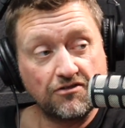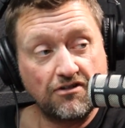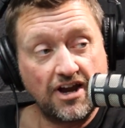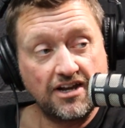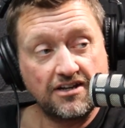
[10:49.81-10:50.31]

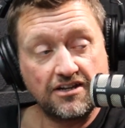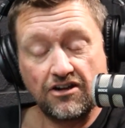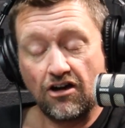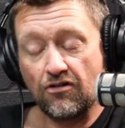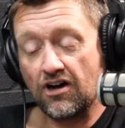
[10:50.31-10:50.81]
Right.
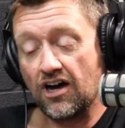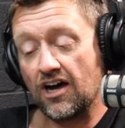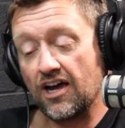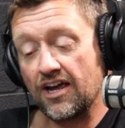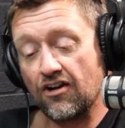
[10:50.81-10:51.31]

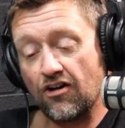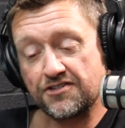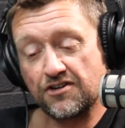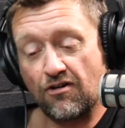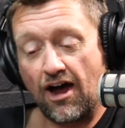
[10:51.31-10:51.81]
And
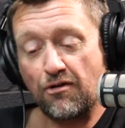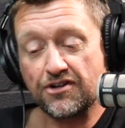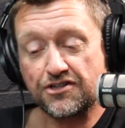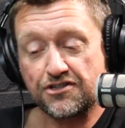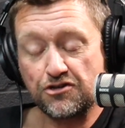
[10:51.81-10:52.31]
also I would
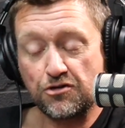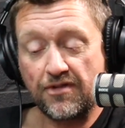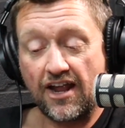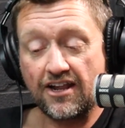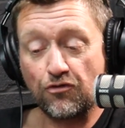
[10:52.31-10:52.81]
assume
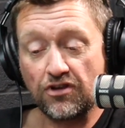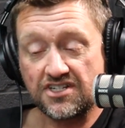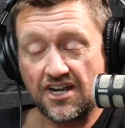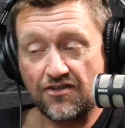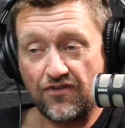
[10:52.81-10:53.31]
that in real
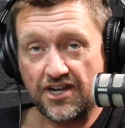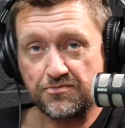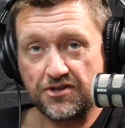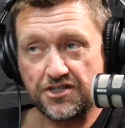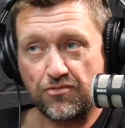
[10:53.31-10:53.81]
estate
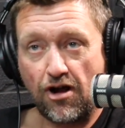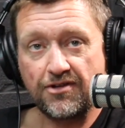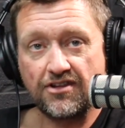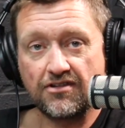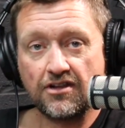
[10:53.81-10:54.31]
investments, probably